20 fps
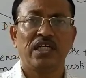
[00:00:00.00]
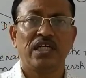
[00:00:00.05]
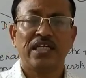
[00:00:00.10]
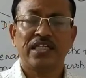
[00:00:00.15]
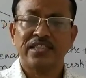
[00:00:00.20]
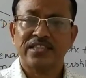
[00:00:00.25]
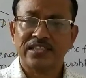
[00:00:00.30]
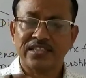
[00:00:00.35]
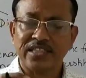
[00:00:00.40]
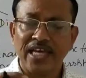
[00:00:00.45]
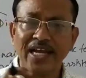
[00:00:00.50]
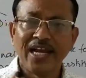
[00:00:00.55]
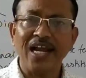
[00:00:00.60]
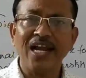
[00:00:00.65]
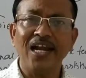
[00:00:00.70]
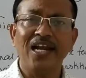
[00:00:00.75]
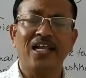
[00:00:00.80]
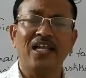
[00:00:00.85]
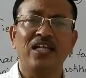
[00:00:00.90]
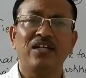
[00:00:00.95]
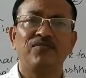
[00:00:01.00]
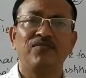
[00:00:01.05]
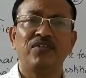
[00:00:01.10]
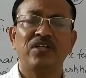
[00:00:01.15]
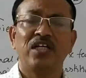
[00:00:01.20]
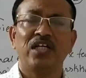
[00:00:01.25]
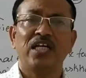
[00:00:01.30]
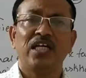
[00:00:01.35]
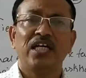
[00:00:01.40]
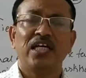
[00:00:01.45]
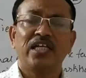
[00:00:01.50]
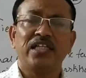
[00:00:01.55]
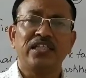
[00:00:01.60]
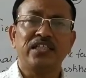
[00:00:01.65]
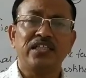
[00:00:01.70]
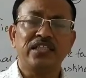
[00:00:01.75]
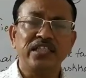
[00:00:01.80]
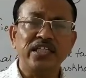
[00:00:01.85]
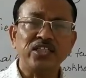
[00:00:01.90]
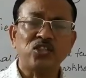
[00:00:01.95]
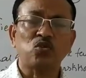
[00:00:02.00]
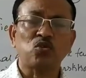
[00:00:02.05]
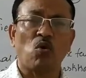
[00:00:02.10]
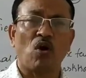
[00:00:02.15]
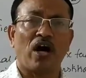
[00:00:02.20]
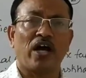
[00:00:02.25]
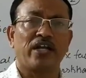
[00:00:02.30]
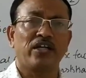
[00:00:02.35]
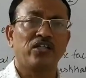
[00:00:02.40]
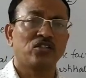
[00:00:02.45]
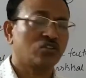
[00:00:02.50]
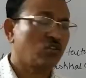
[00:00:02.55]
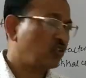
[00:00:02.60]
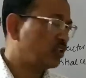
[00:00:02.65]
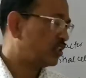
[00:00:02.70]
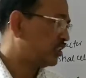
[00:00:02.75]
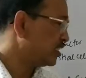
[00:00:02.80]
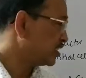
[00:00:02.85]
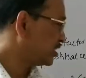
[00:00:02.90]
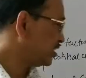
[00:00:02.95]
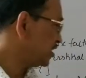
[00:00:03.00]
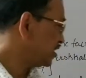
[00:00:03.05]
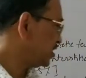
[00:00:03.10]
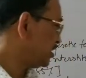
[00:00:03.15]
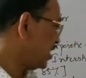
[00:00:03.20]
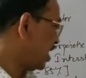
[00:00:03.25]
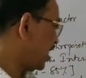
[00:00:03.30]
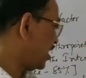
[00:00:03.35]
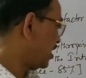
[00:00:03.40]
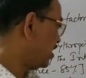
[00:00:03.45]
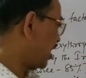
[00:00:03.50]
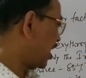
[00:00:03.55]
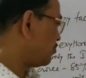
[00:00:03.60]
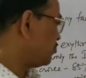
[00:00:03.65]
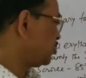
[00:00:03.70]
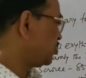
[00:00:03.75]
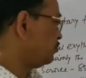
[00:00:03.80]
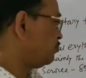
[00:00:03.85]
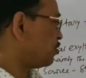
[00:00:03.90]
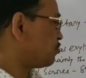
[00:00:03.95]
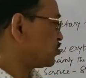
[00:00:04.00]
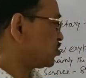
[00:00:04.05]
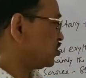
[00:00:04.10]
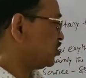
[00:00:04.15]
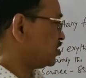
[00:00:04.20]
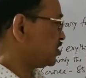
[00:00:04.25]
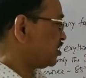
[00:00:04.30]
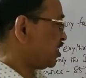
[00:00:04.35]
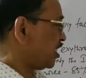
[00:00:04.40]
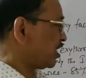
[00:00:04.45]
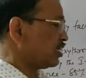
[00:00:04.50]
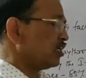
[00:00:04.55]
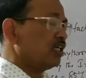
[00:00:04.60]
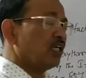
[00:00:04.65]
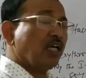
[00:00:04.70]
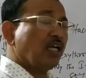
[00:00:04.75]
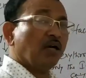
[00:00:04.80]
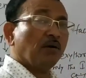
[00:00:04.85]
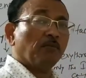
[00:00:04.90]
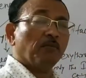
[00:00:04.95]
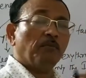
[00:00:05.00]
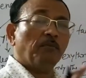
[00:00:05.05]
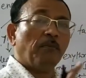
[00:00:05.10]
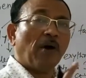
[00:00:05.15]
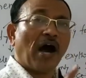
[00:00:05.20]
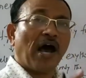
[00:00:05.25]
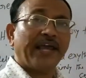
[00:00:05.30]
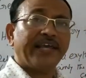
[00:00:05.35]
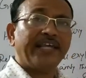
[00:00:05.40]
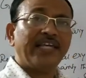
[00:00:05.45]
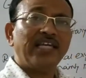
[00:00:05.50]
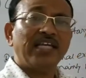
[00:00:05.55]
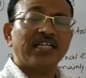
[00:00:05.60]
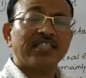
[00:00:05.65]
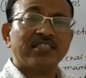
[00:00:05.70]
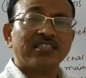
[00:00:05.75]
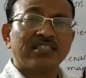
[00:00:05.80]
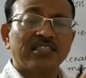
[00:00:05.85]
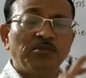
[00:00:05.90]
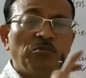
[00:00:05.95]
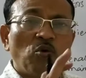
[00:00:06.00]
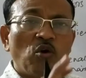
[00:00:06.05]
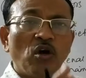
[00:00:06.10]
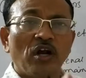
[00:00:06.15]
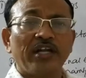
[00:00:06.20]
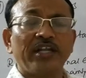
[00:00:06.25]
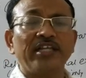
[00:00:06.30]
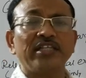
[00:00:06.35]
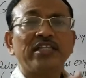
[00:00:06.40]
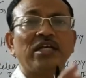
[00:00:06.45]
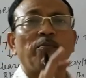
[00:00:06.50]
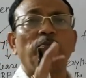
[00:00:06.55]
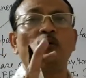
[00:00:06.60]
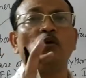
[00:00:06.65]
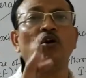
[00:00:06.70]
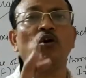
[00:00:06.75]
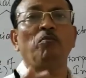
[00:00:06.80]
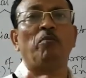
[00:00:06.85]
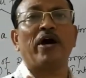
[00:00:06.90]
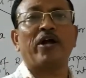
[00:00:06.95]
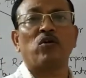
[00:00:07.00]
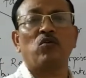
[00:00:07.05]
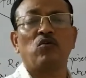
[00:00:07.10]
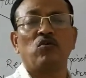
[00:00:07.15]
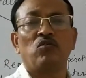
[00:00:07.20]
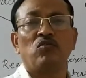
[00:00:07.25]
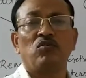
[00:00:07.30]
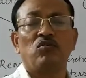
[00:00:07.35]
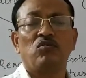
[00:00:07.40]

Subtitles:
Secondly, this is done, Rbc formation is done by stimulating the bone marrow.